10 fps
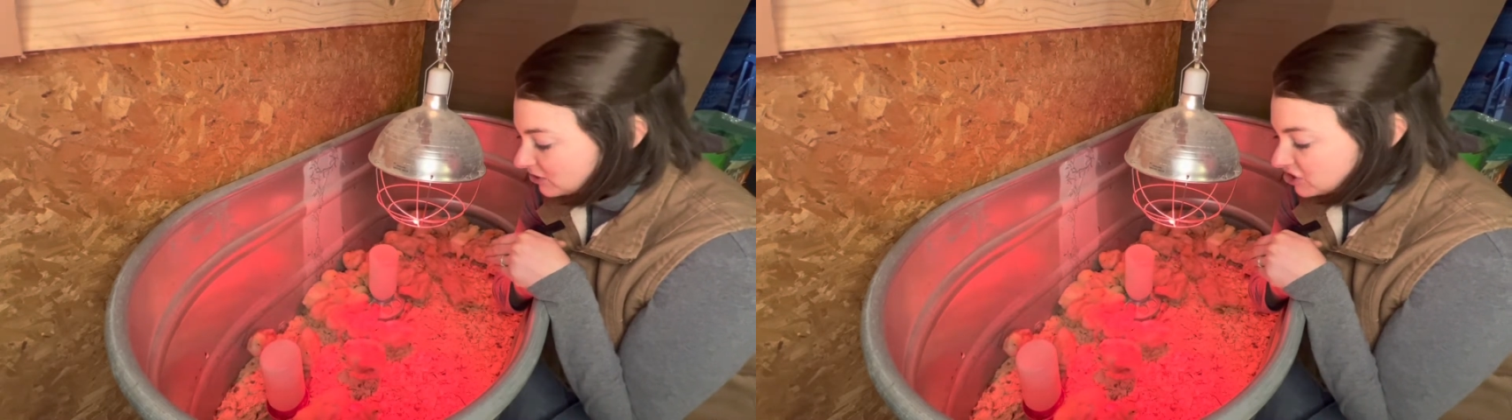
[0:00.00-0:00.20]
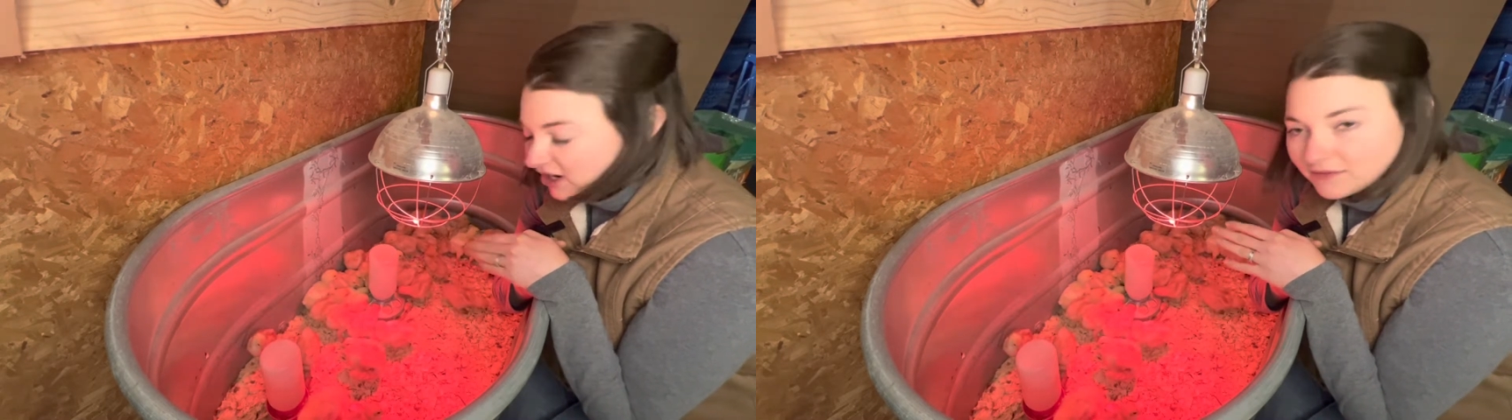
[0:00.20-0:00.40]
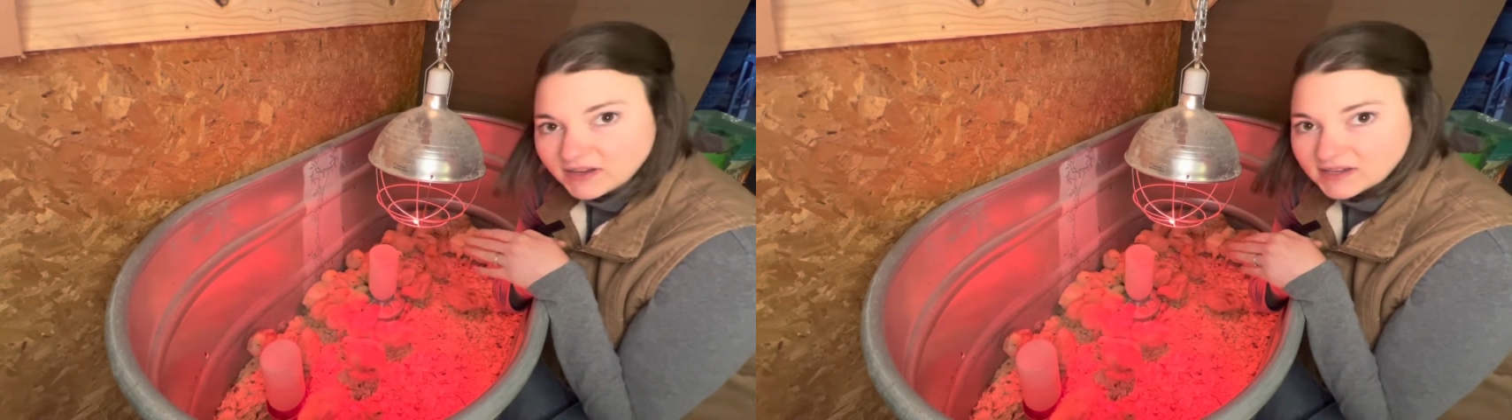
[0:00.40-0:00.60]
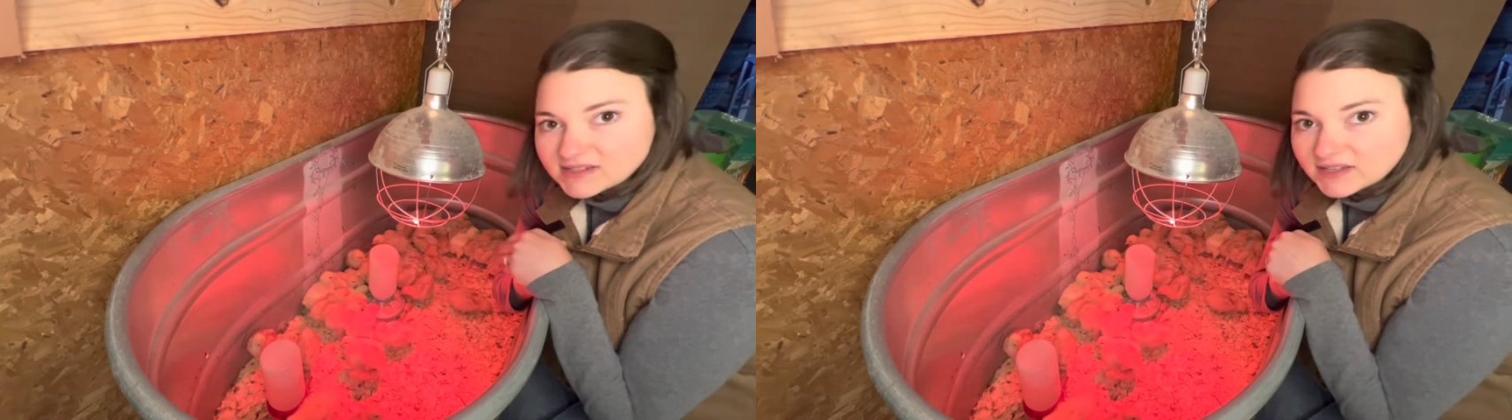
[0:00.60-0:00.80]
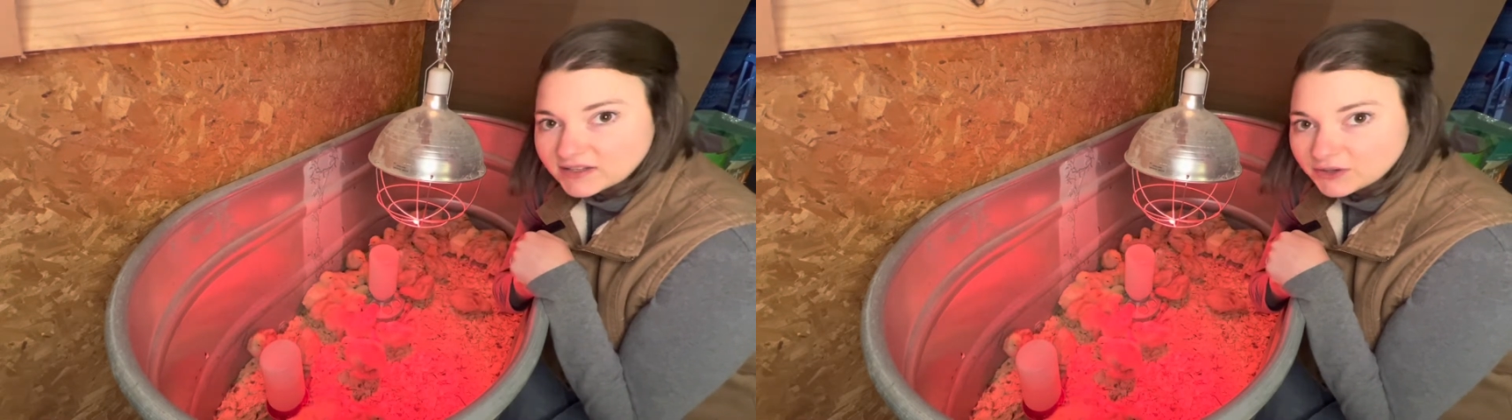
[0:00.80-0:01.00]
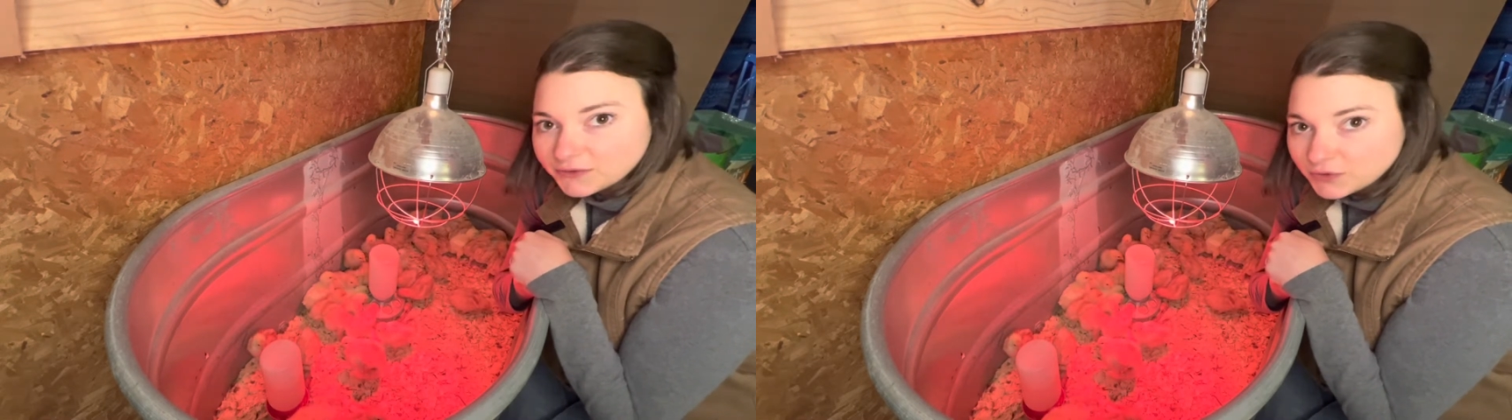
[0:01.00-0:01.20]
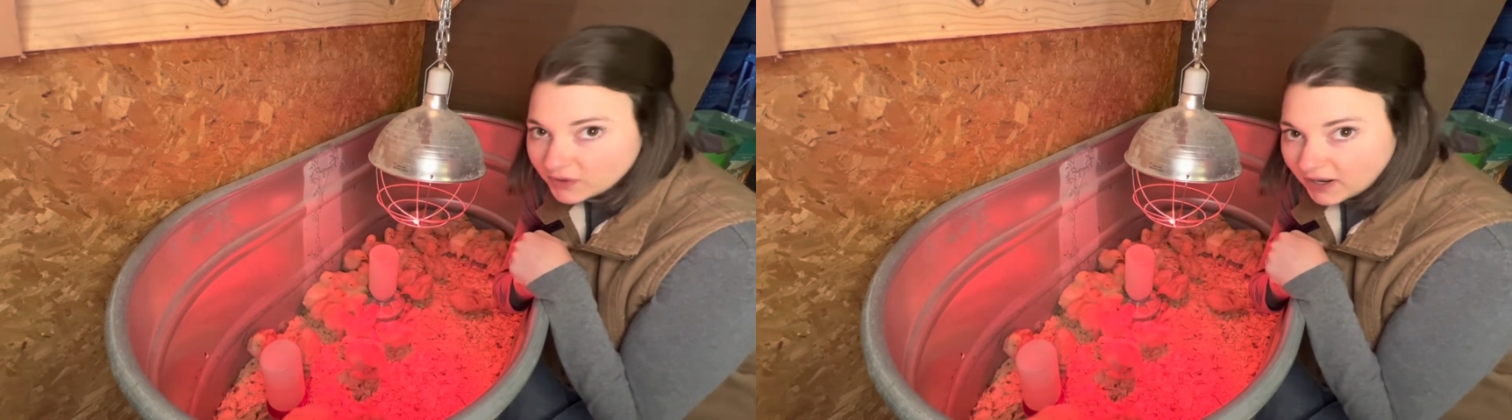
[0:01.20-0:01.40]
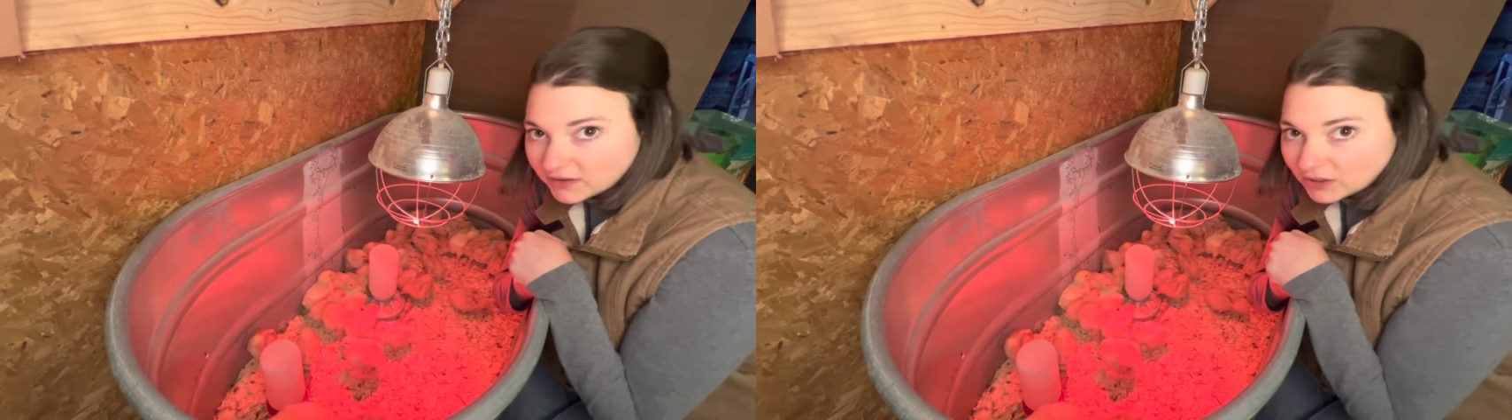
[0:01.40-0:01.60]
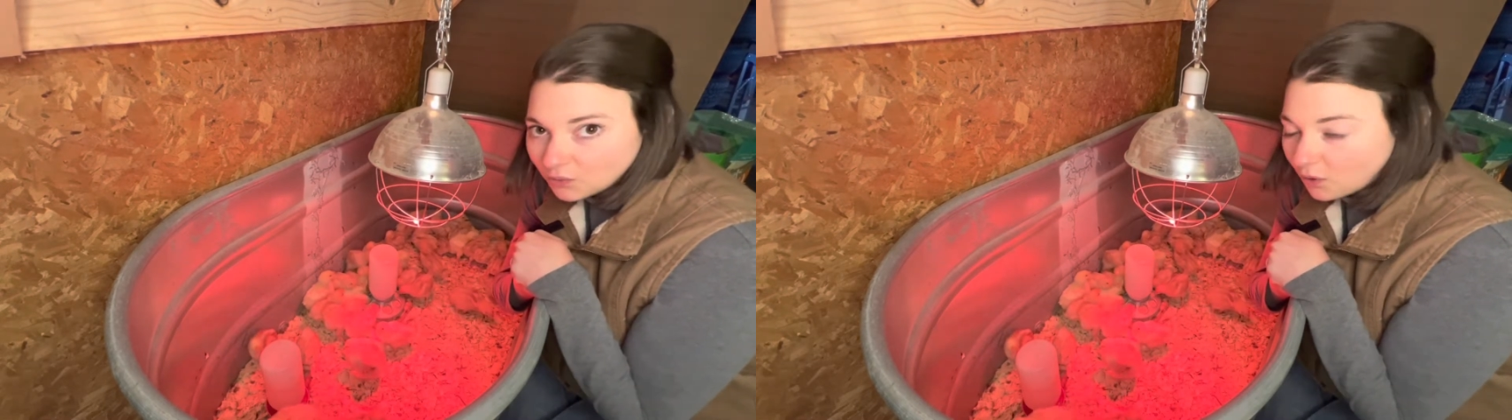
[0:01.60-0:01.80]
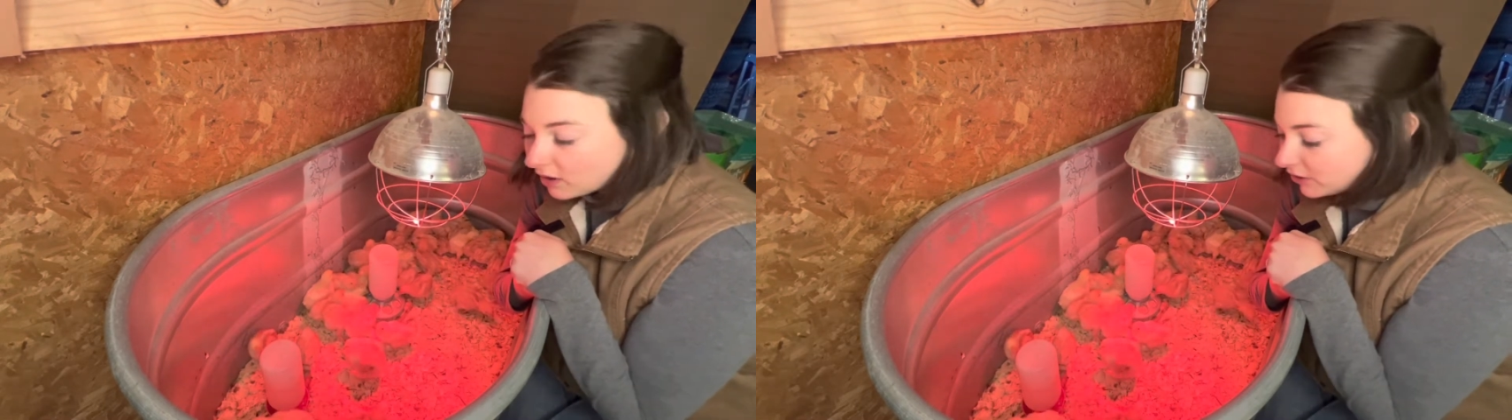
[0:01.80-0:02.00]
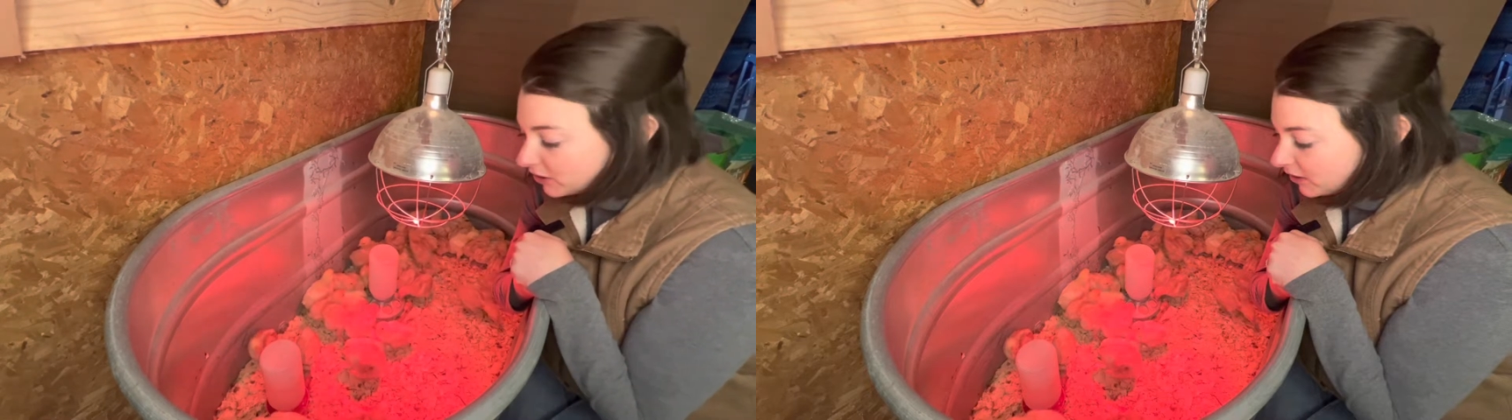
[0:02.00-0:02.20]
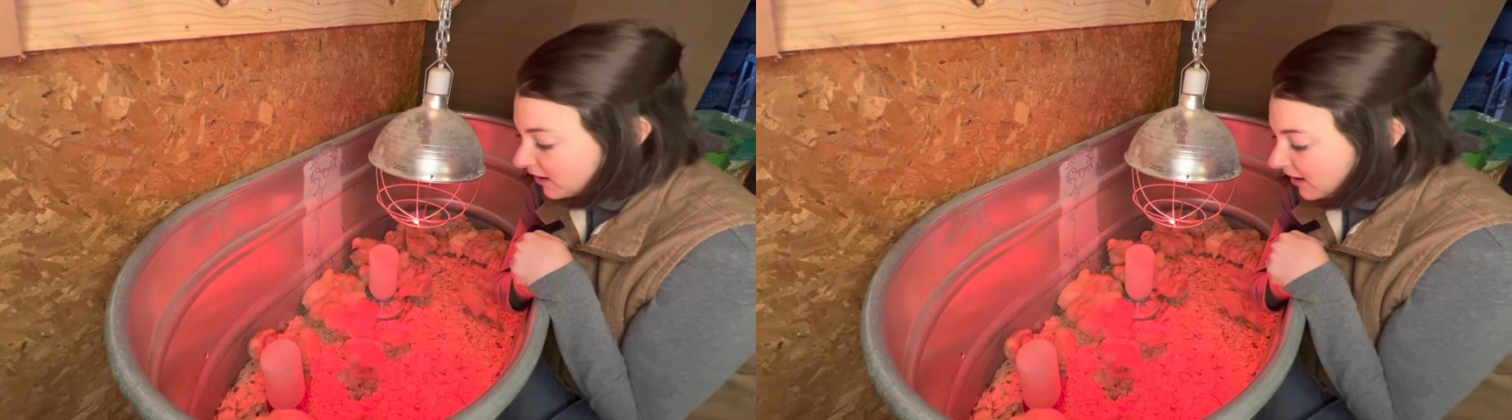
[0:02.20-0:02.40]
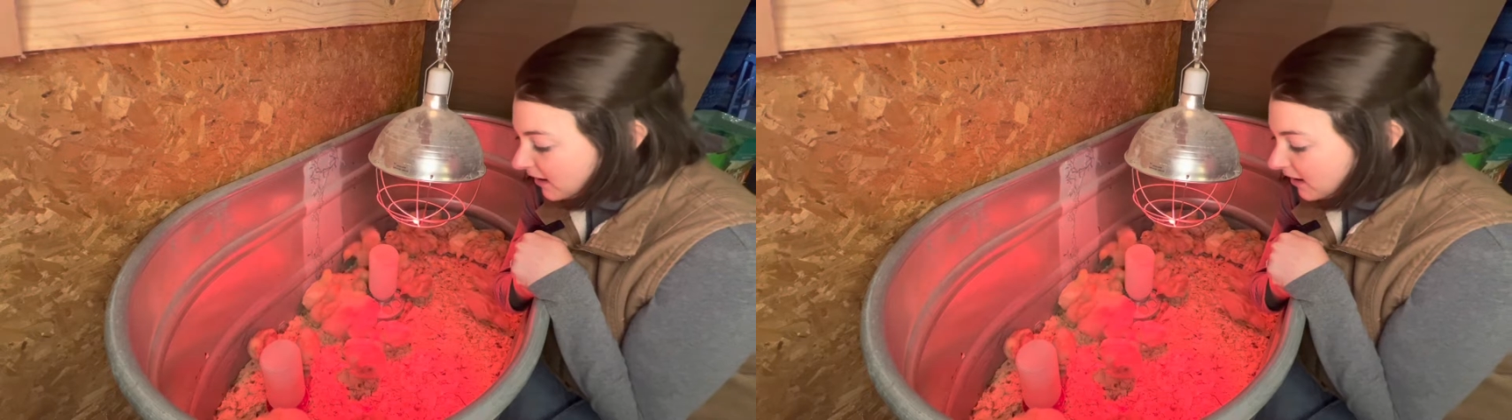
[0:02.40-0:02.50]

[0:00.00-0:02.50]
shavings in their food and their water,